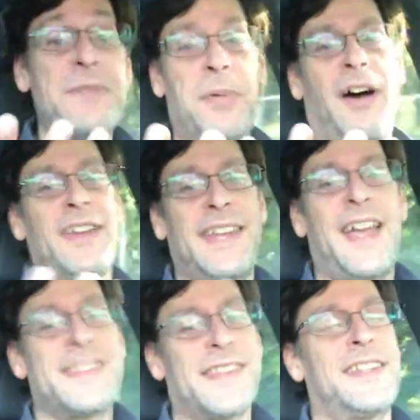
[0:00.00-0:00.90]

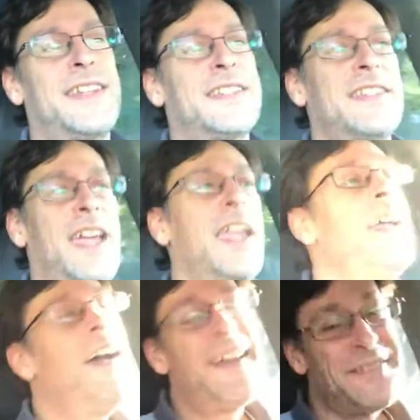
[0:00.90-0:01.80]
podcasts I did today.
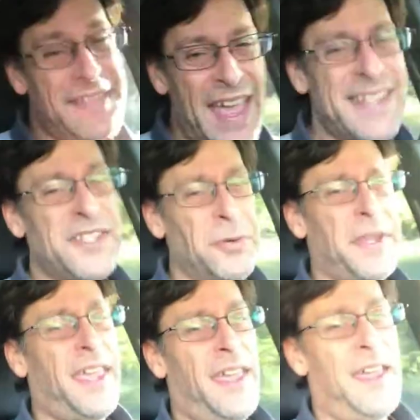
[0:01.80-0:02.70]
That's
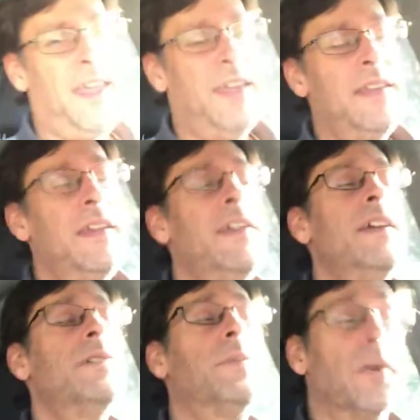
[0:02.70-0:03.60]
okay,
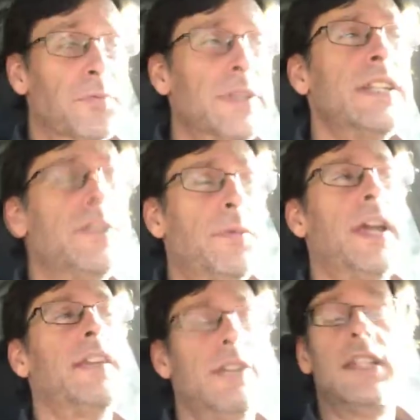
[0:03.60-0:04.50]
but really the way
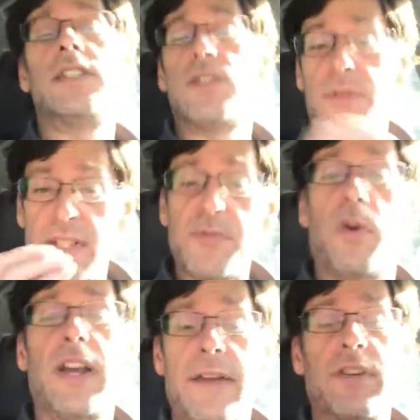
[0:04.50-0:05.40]
you need to do it is
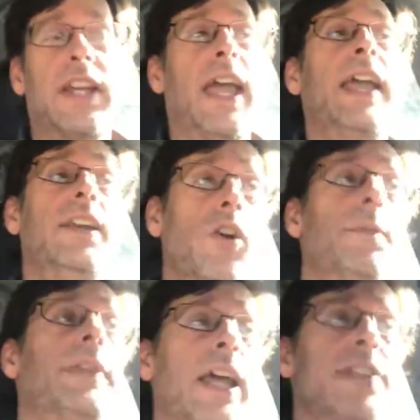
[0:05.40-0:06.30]
1 every day. And
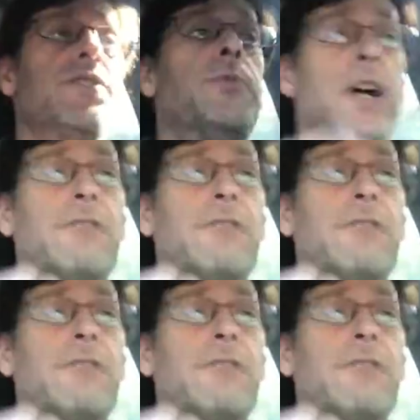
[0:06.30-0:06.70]
normally I do 1